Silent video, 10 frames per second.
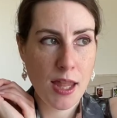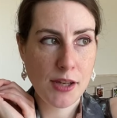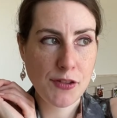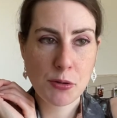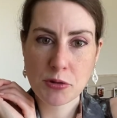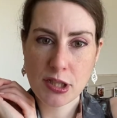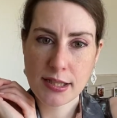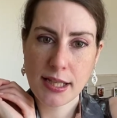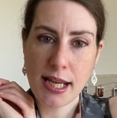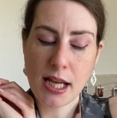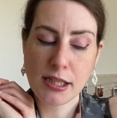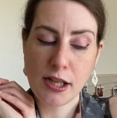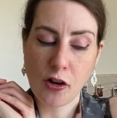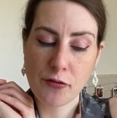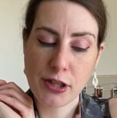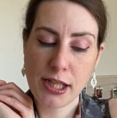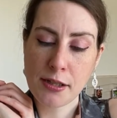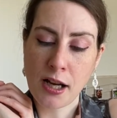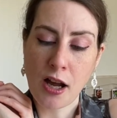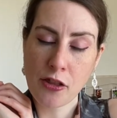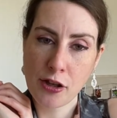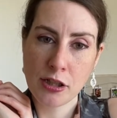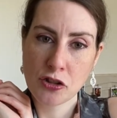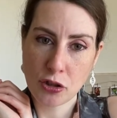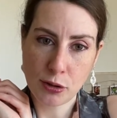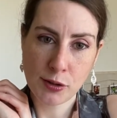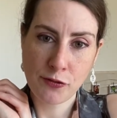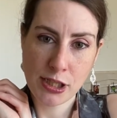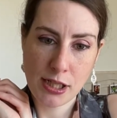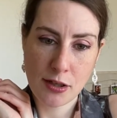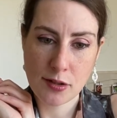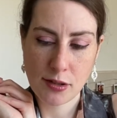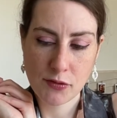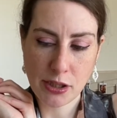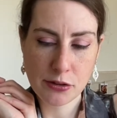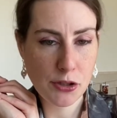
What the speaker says: If you want to see any of the other chocolate videos I've done,